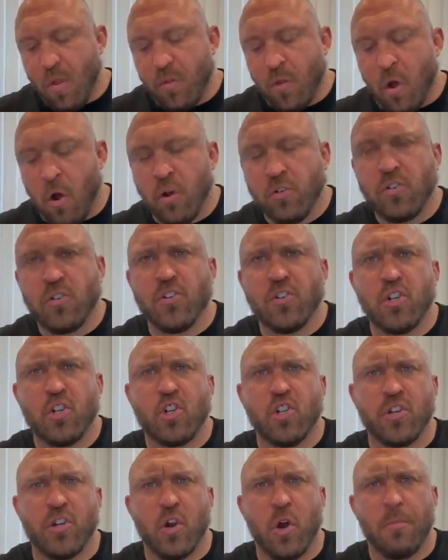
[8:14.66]
The hard
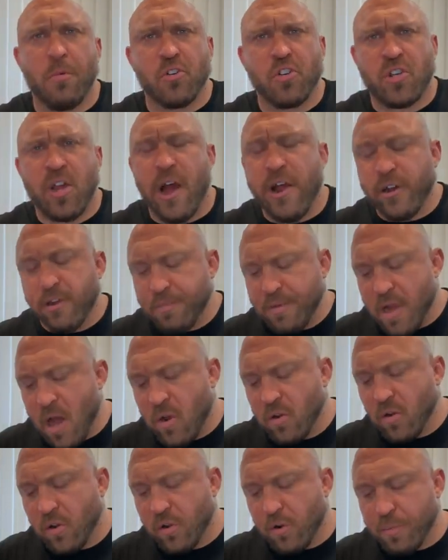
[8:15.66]
conditioning almost tired me
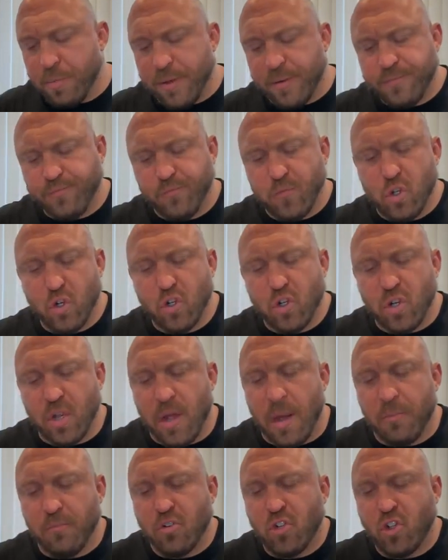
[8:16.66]
out a little bit.
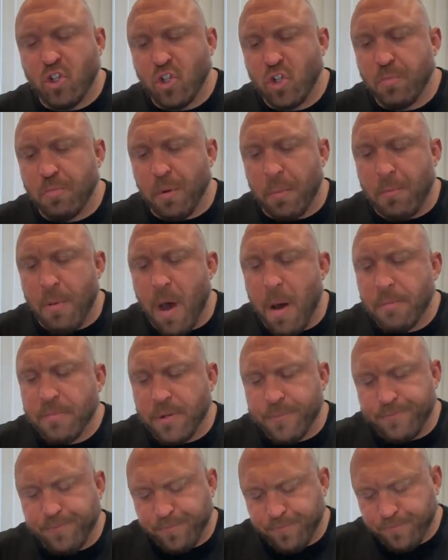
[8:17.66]
Usually I'm super
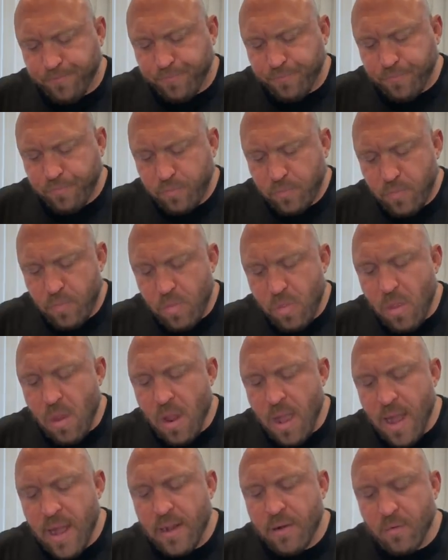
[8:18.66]
pumped.
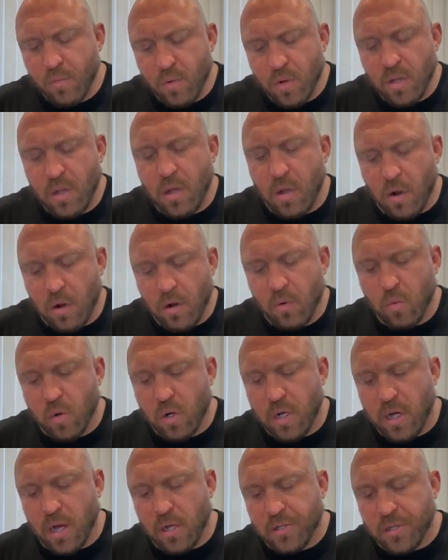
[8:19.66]
I had a really hard
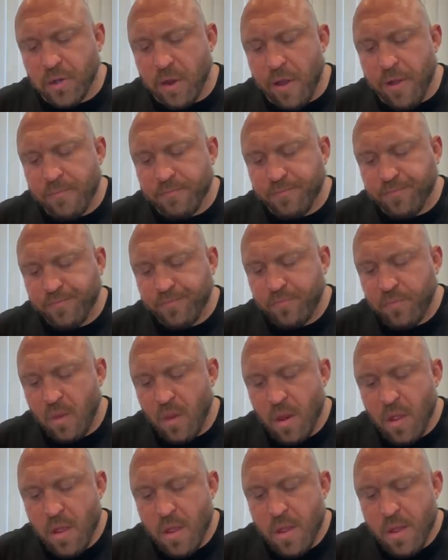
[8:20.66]
workout today.
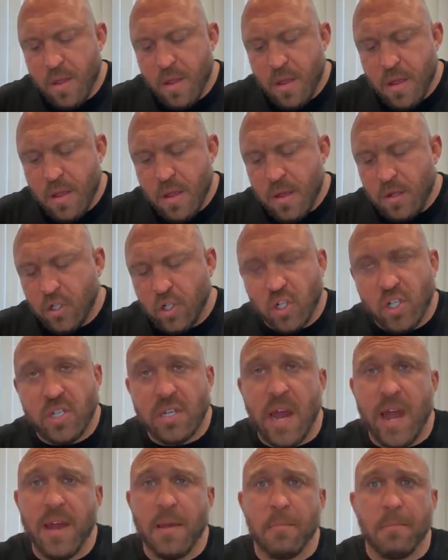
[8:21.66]
Just
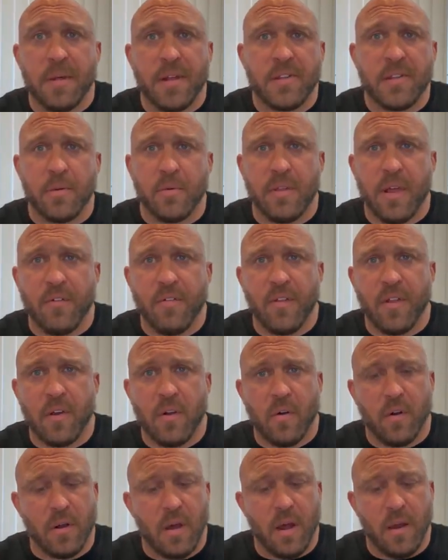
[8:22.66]
staying busy with everything
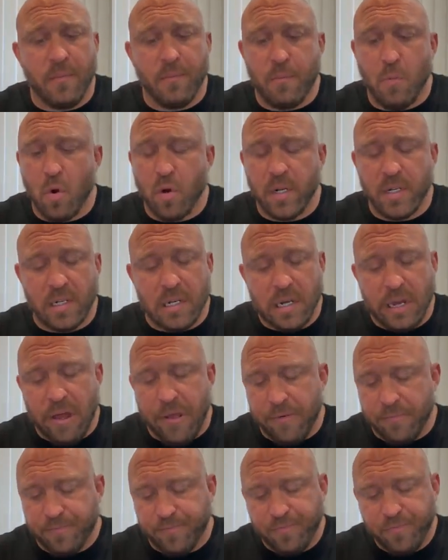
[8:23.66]
going on. Morning to
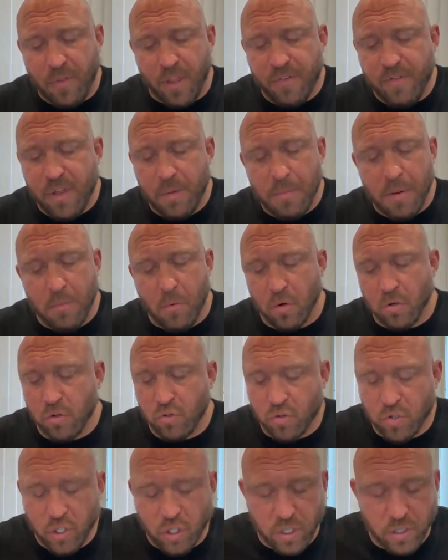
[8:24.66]
night. Feed me more
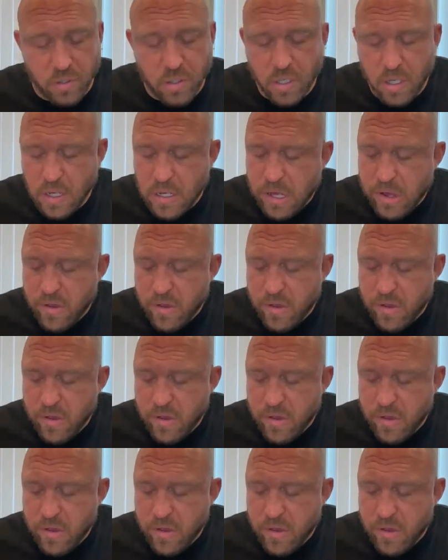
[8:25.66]
nutrition.